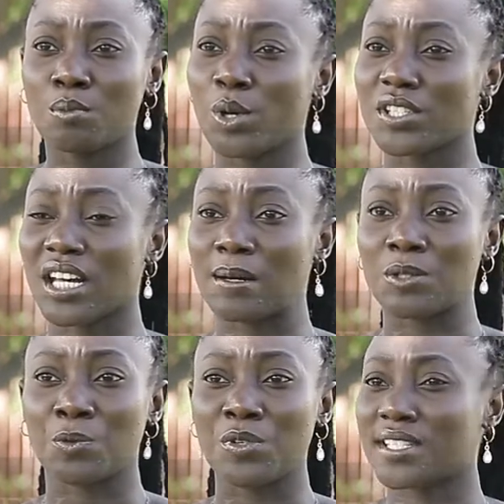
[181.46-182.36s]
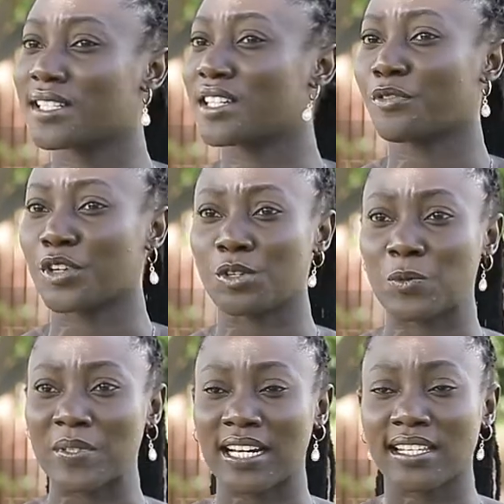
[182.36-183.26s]
most times when we see different
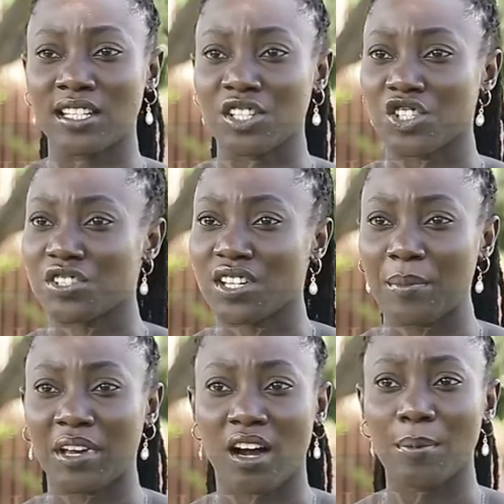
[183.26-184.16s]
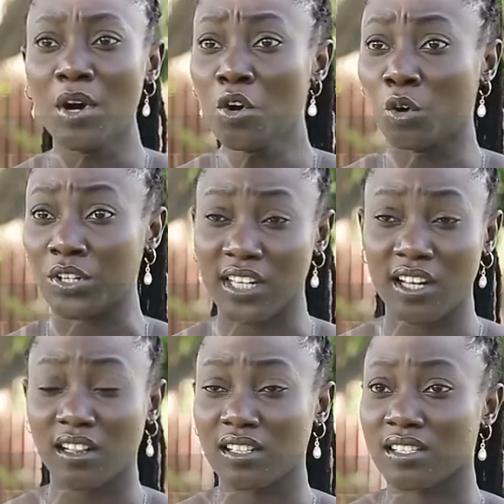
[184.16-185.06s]
hospitality industries coming up,
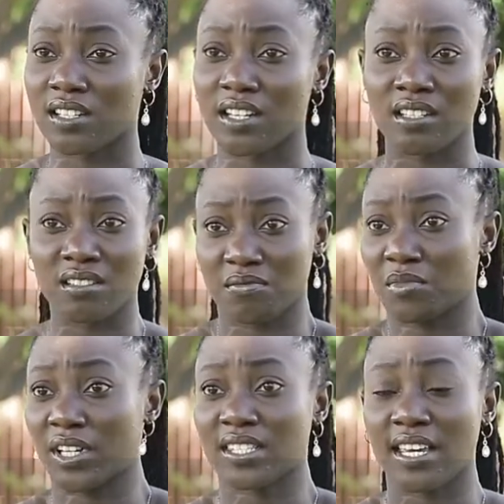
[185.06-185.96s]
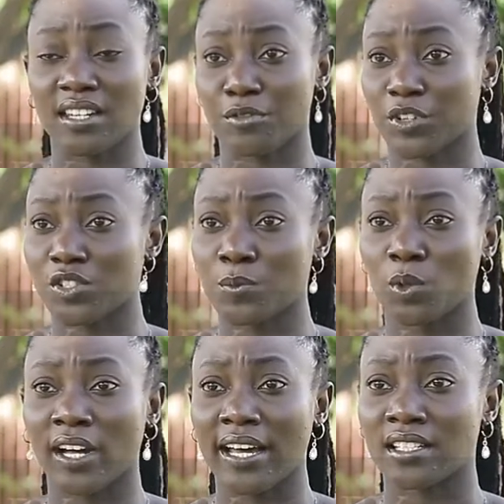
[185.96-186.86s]
hotels and let's say different
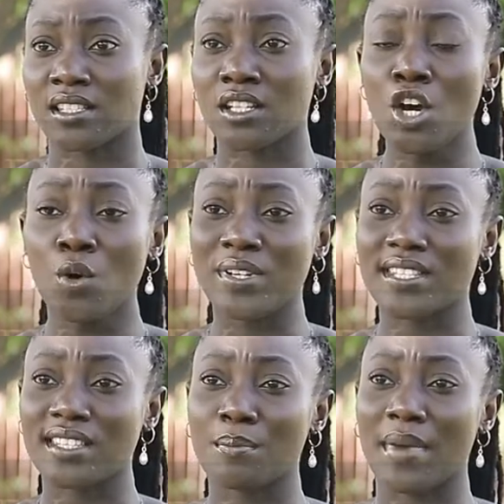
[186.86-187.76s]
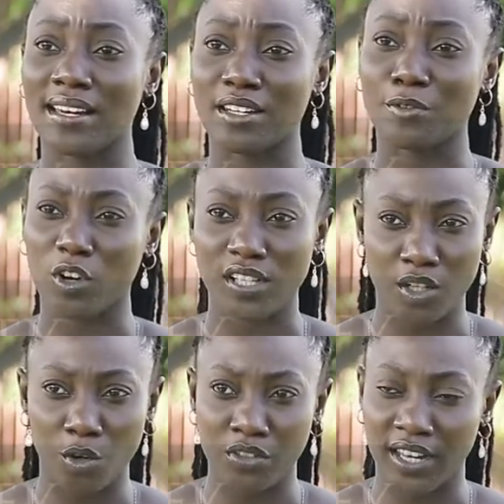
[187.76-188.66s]
small gardens, we see them mainly
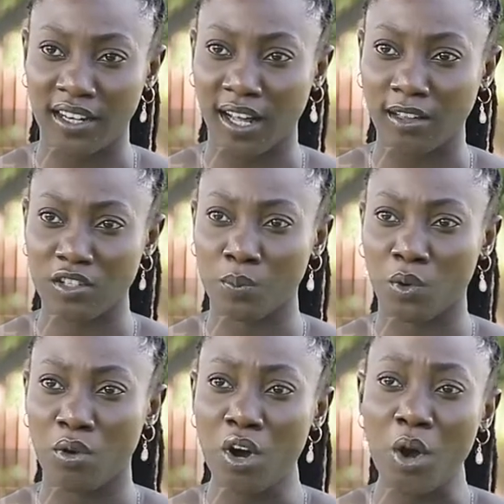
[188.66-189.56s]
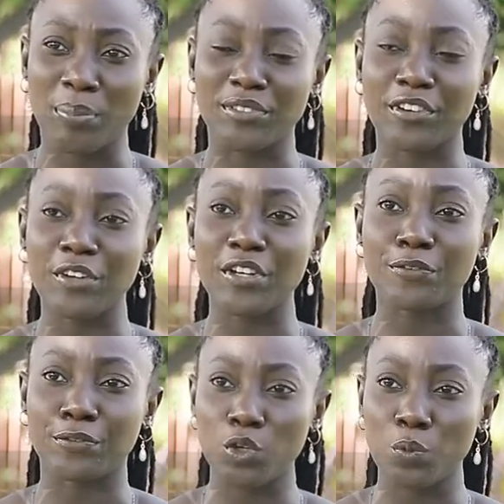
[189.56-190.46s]
focusing on the adults more. But very
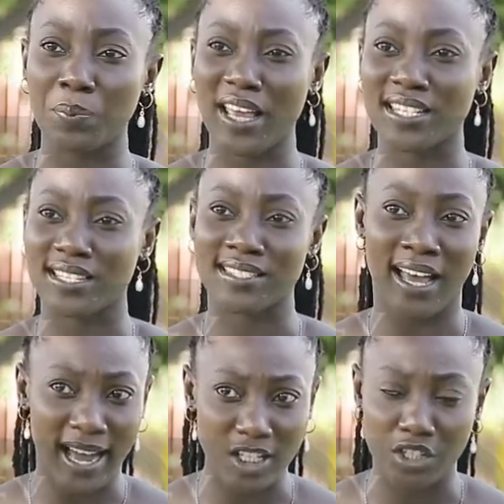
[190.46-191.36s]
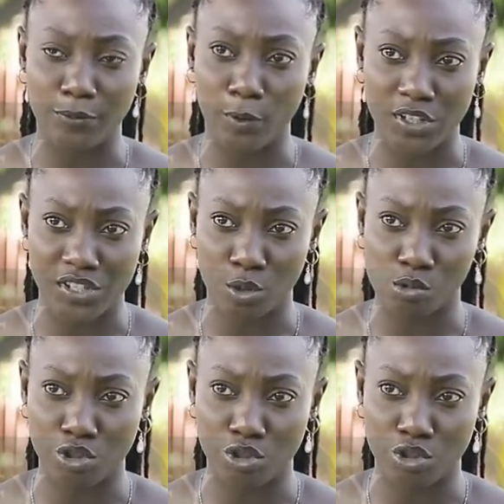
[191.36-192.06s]
few places are actually focusing on